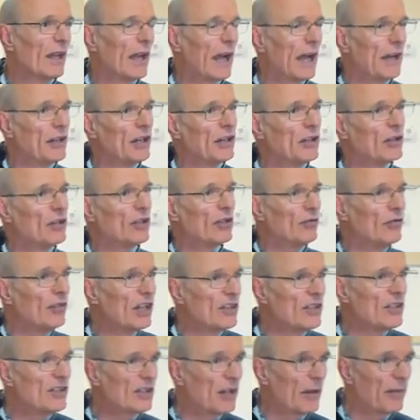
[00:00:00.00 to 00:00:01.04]
And then you can
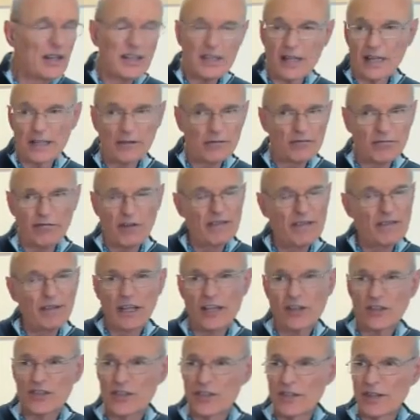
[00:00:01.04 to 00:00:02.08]
read somewhere like
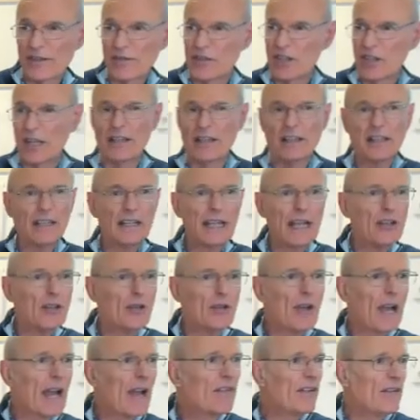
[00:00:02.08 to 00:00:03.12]
Revelation 17, and again,
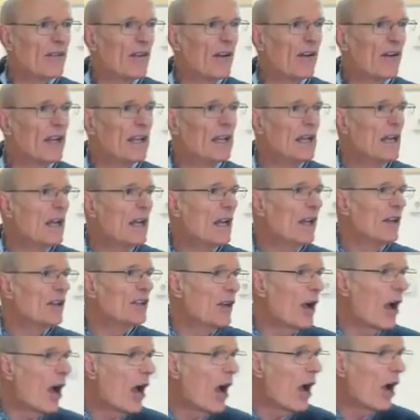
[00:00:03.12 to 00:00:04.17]
you have a very
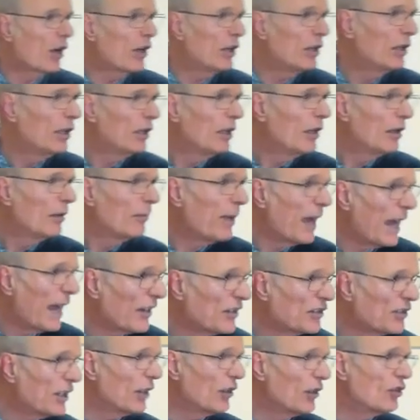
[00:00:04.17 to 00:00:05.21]
dark
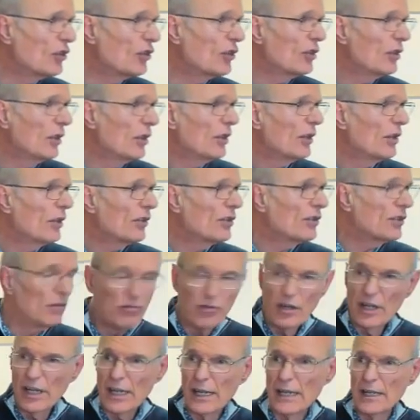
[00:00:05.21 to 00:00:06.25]
passage to
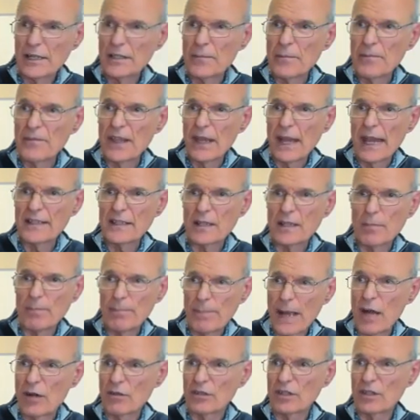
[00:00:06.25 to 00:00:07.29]
read. It's
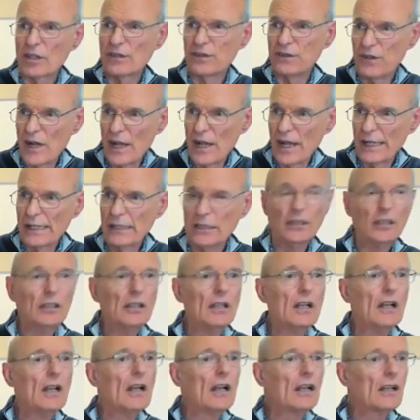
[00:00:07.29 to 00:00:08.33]
about the
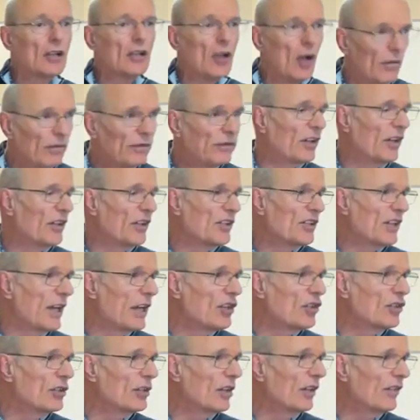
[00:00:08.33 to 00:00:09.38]
final
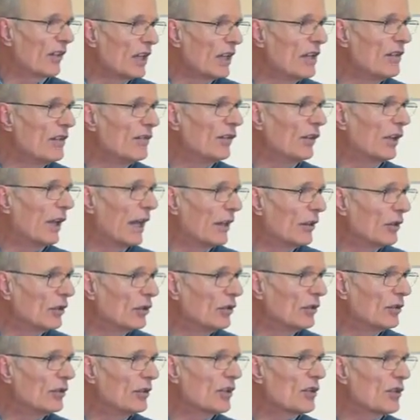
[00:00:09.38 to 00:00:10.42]
confrontation of evil and
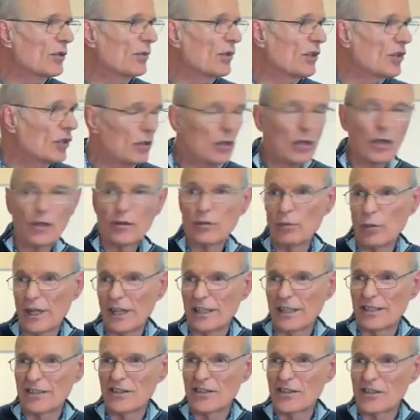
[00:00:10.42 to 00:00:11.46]
goodness, which God
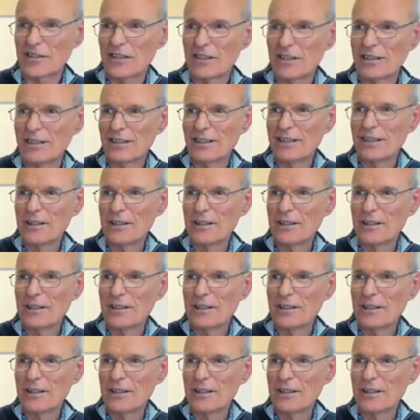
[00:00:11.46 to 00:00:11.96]
wins.